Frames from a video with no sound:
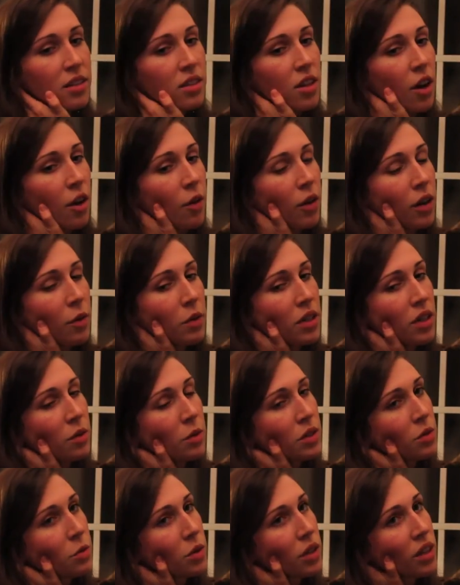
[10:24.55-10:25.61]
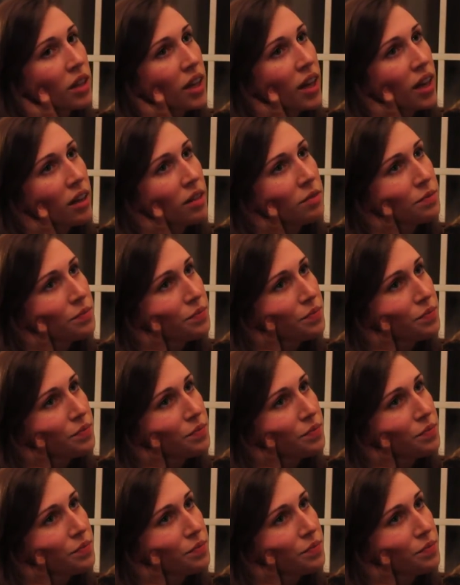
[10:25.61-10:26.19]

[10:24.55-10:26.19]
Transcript: So it was really